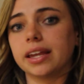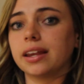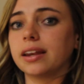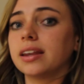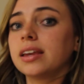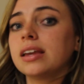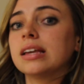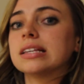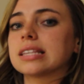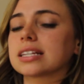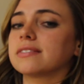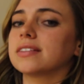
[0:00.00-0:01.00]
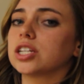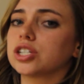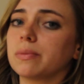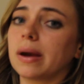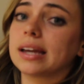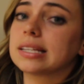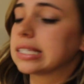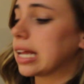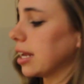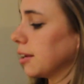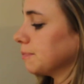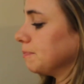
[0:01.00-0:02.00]
in selective attention bias
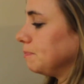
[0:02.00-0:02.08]
study.